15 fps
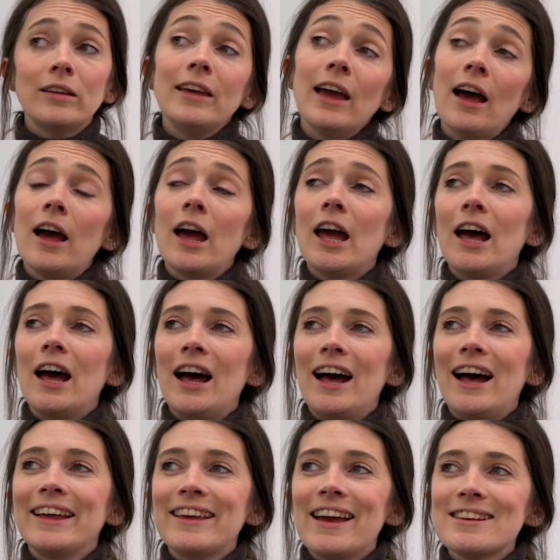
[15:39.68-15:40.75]

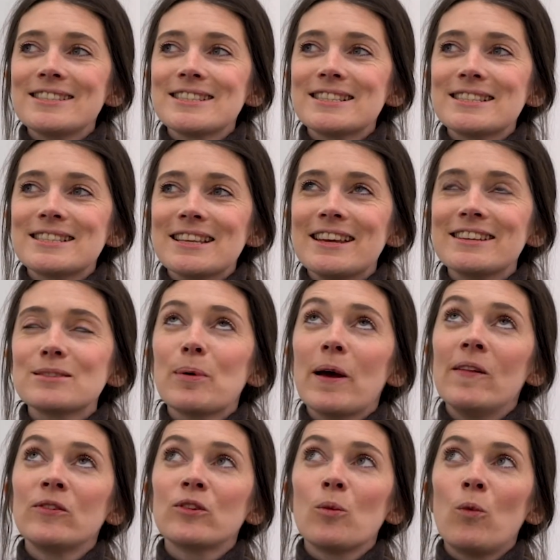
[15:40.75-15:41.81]
I guess it
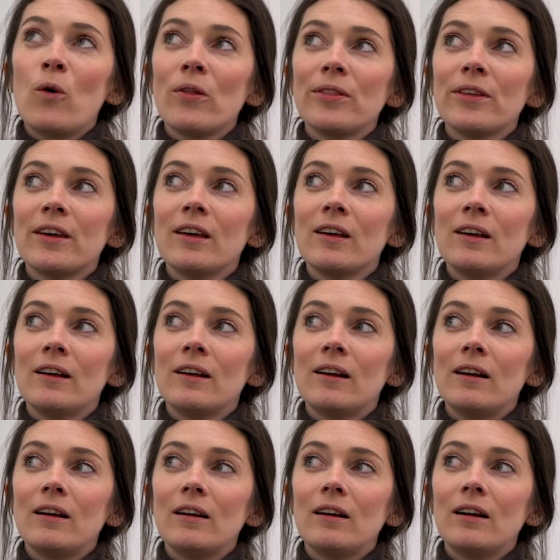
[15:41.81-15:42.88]
depends on what
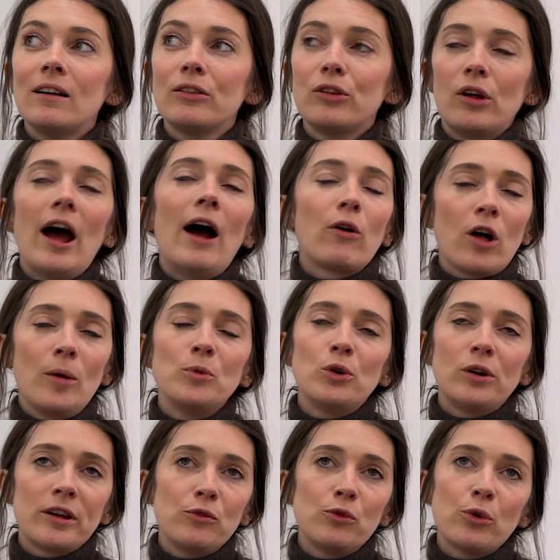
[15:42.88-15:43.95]
the outcome you're
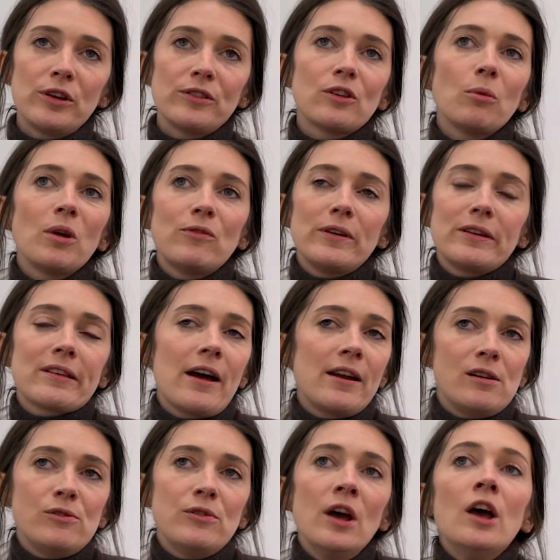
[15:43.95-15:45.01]
looking for is. So if it's
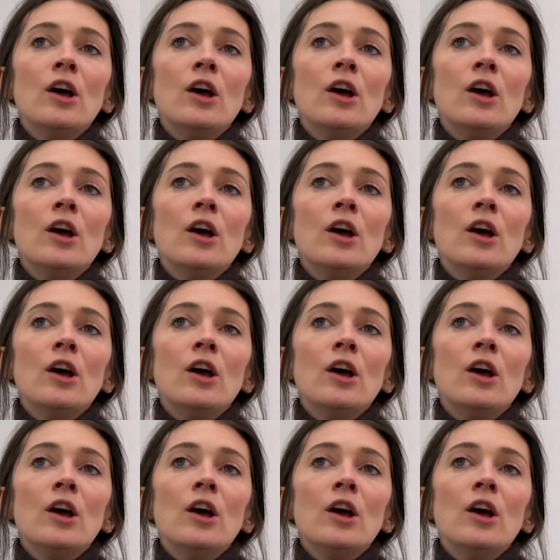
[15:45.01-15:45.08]
kind of,